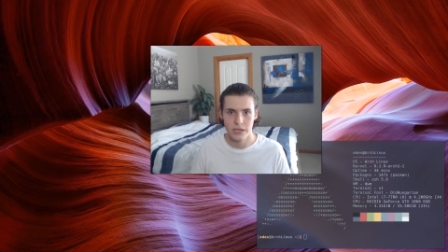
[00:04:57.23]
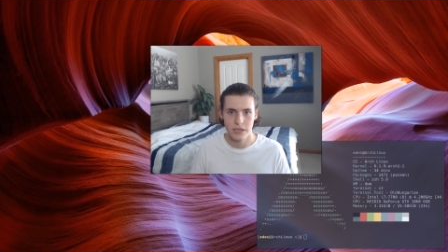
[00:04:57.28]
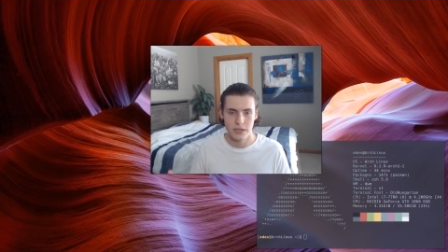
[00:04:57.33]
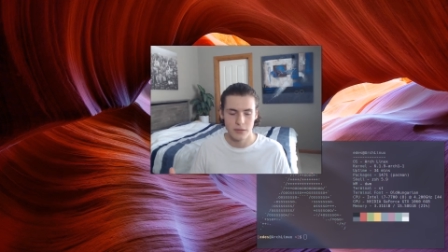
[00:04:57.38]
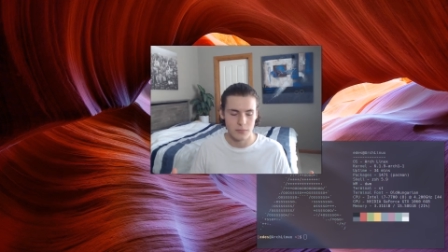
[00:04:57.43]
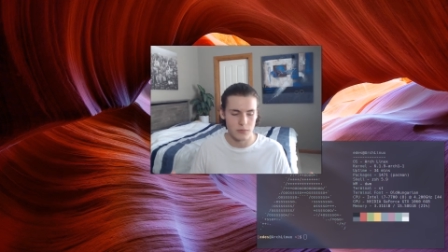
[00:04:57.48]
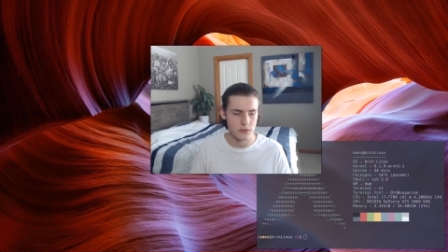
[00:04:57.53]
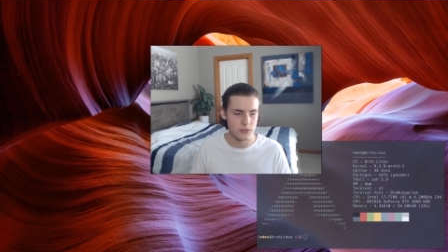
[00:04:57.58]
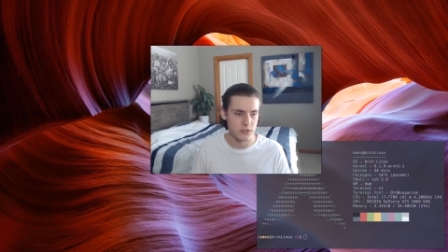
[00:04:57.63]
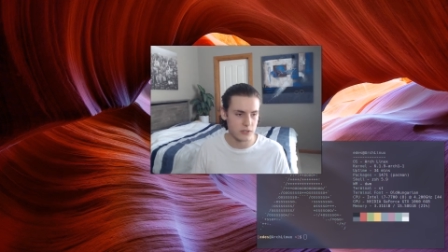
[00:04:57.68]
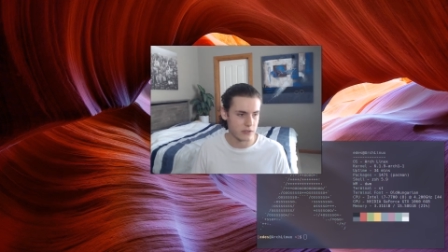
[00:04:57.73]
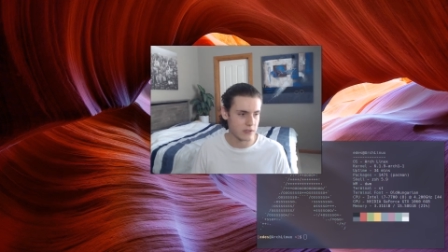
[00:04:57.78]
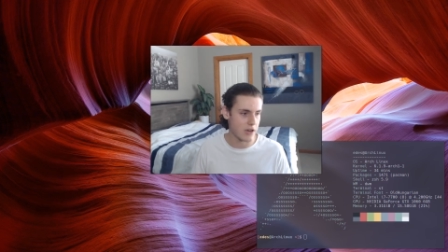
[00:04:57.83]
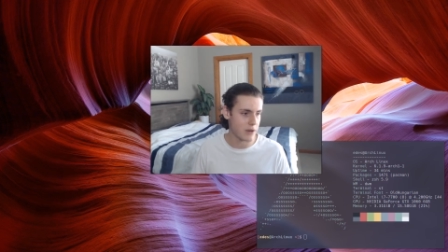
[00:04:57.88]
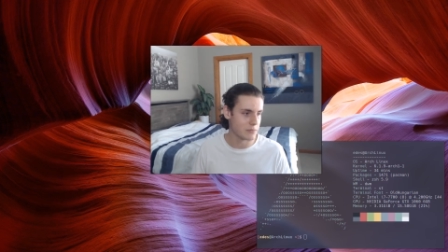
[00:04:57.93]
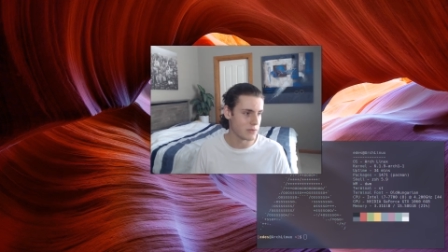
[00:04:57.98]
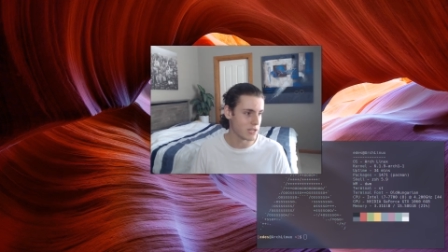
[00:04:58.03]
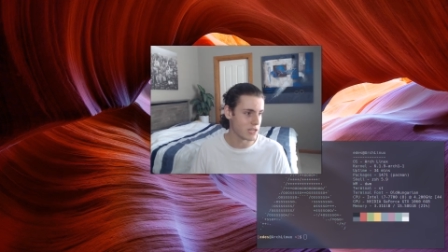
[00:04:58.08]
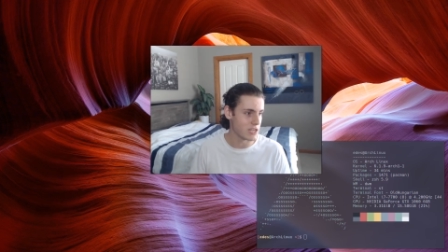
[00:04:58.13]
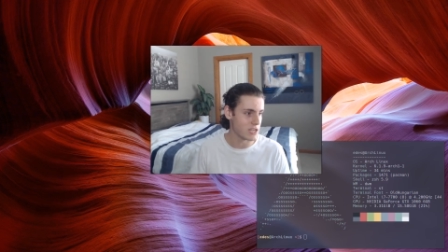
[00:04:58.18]
Most of the time,
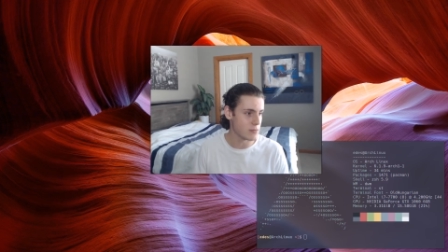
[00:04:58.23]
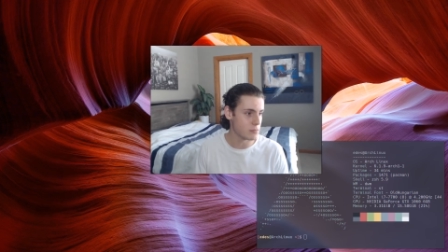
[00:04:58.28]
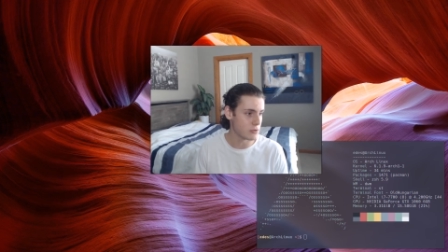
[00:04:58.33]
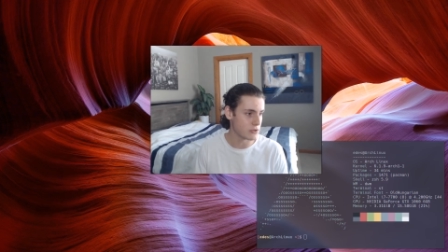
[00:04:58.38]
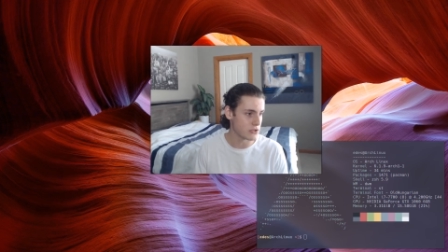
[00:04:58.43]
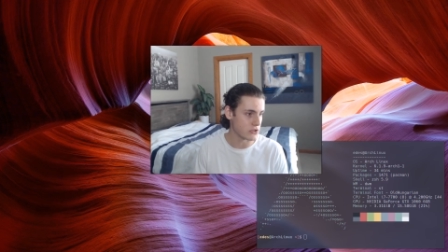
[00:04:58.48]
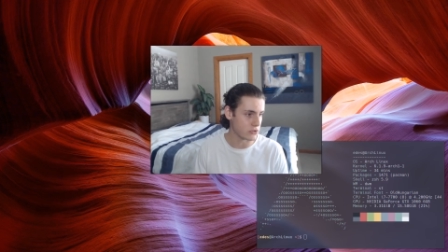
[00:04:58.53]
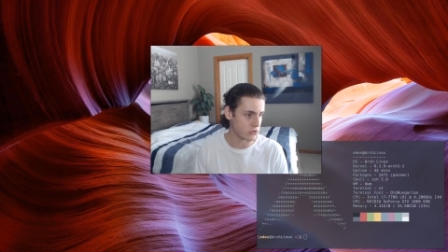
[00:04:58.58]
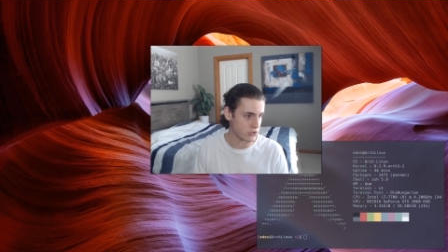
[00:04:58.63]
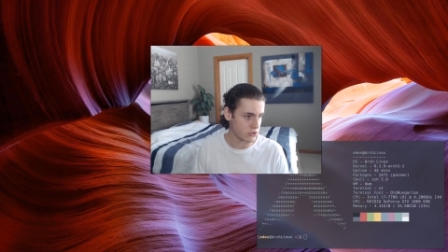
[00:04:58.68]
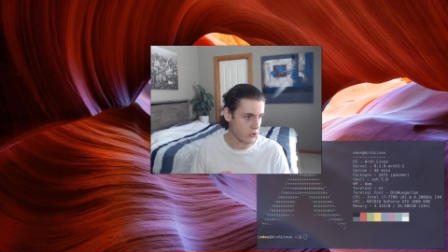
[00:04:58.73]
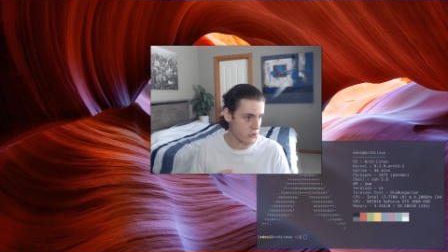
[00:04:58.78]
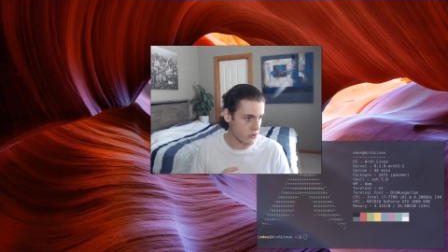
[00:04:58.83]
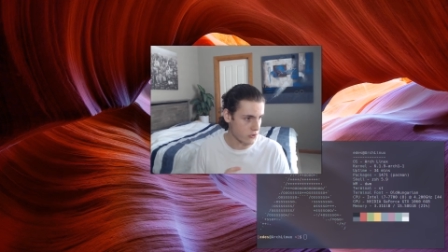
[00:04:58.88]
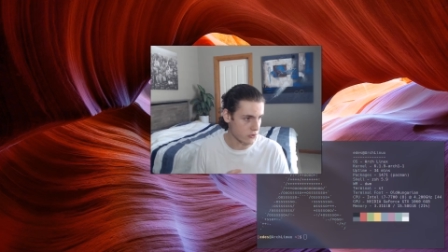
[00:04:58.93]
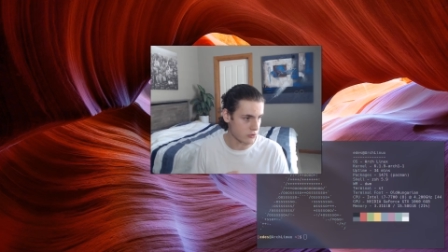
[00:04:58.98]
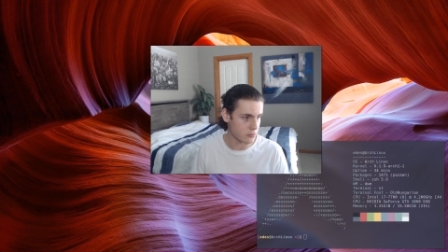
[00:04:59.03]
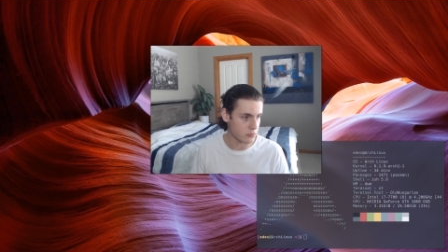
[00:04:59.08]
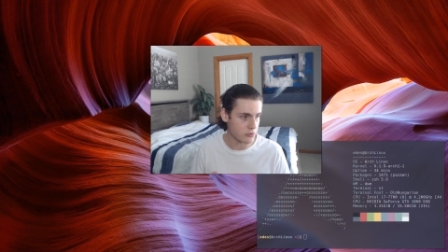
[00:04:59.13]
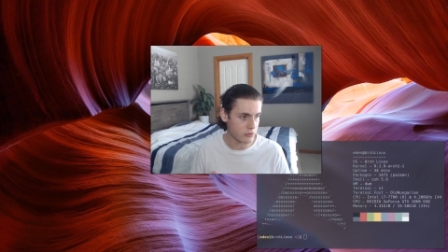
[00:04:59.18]
the keyboards are just
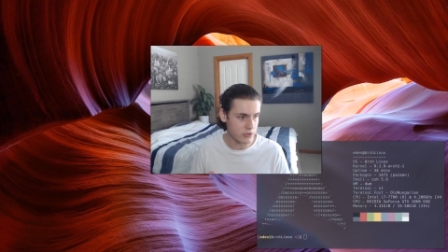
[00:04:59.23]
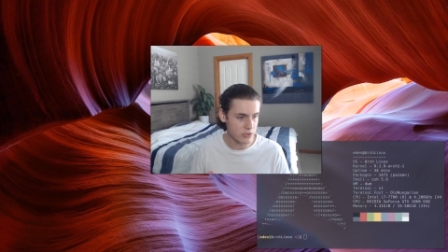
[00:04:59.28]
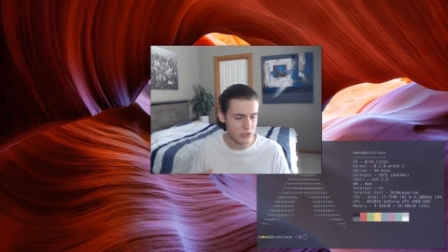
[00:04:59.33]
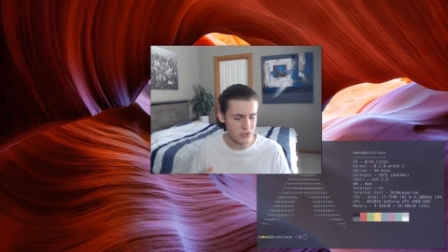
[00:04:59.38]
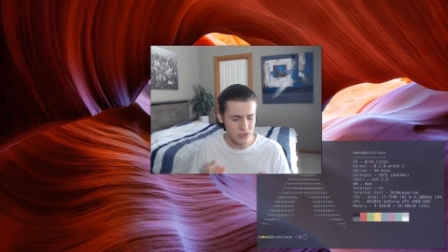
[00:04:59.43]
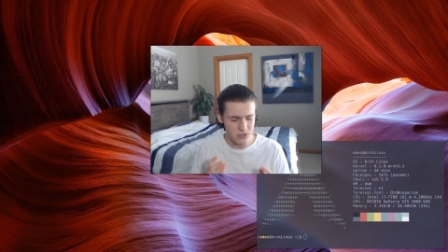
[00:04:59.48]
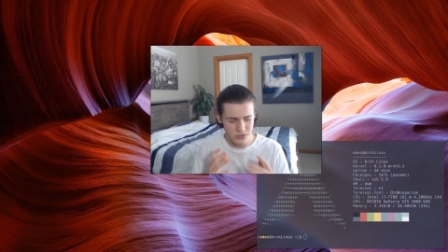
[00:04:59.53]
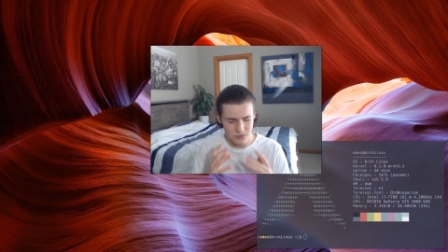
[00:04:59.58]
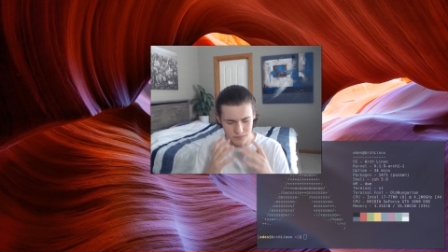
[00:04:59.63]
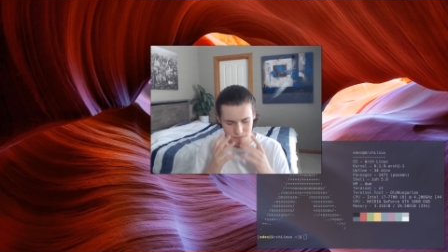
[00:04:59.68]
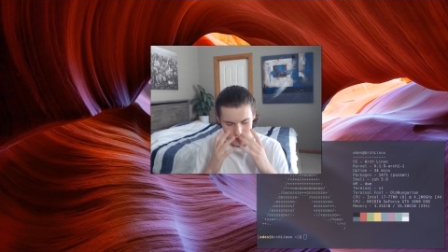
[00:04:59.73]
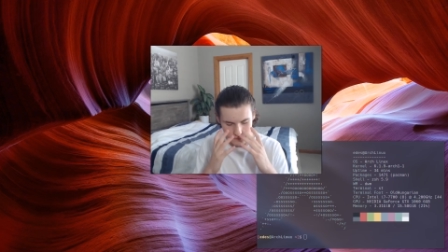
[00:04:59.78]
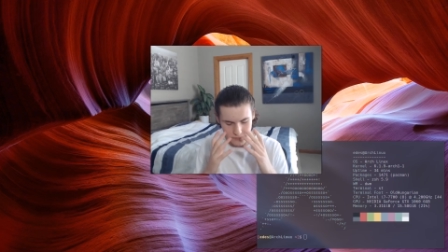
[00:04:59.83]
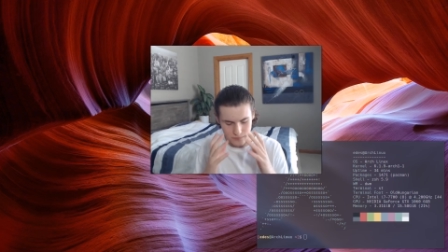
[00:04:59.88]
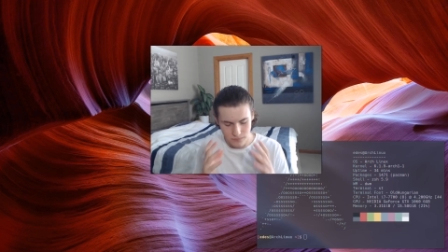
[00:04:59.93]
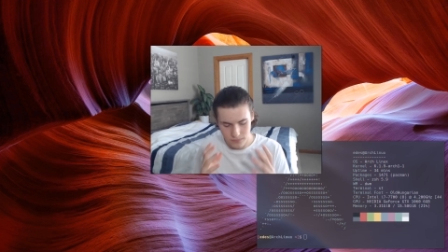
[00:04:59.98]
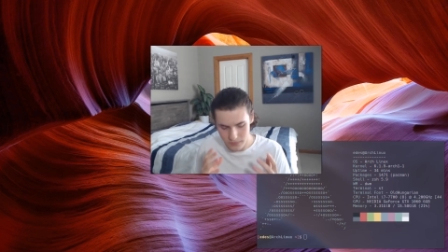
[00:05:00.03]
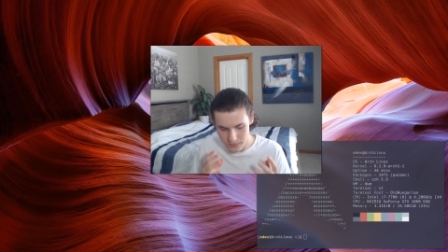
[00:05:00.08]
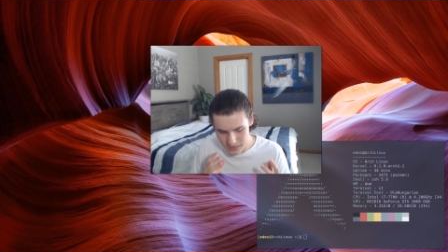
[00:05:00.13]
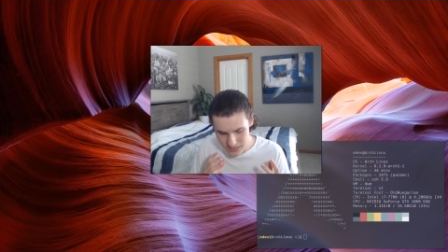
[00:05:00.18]
horrible. They're just
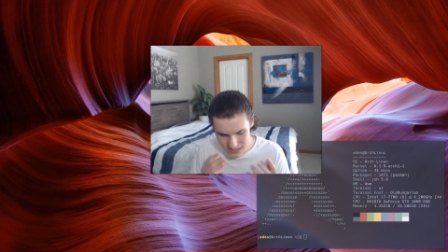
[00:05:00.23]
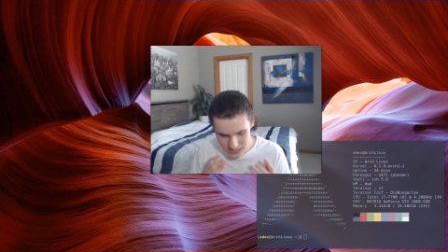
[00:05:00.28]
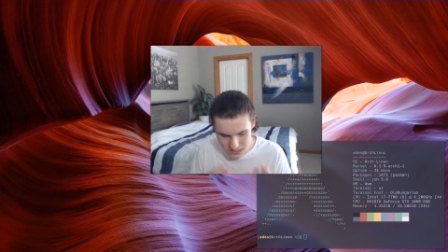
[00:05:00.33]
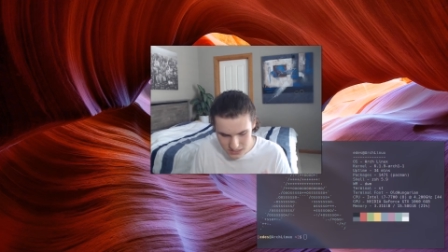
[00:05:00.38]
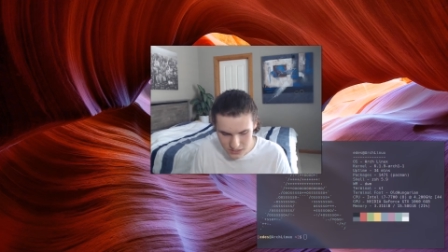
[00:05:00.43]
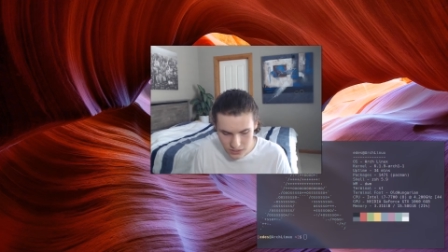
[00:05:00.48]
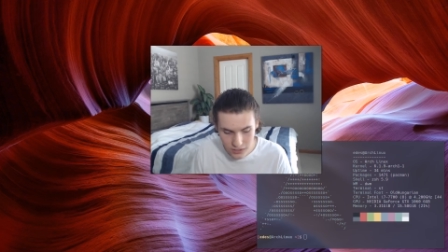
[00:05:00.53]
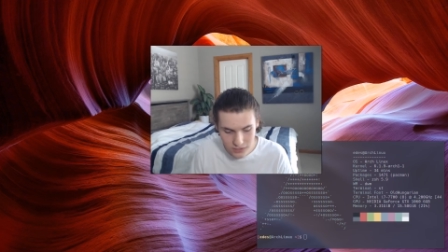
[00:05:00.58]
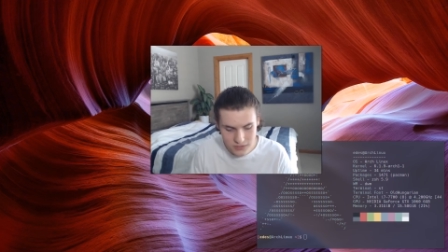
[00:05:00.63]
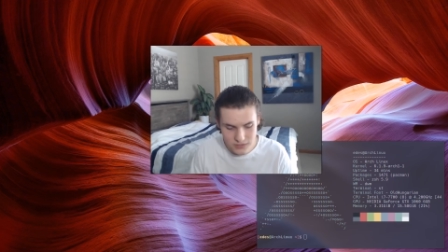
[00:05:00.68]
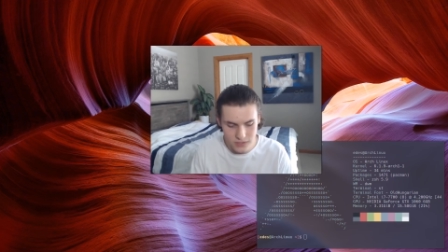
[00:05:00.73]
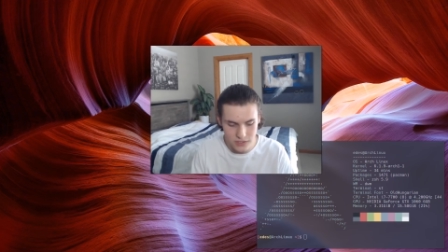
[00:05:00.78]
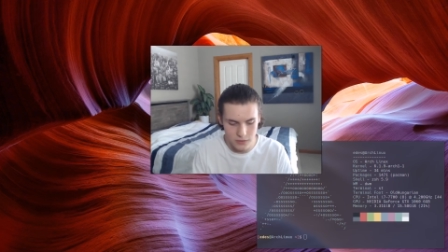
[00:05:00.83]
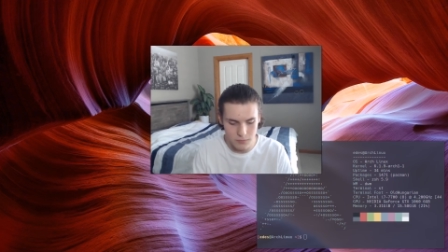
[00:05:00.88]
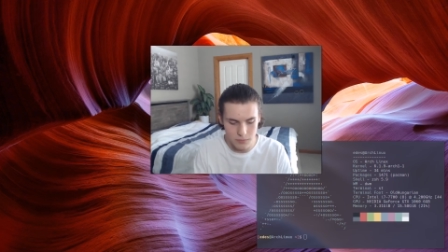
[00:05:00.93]
disgusting.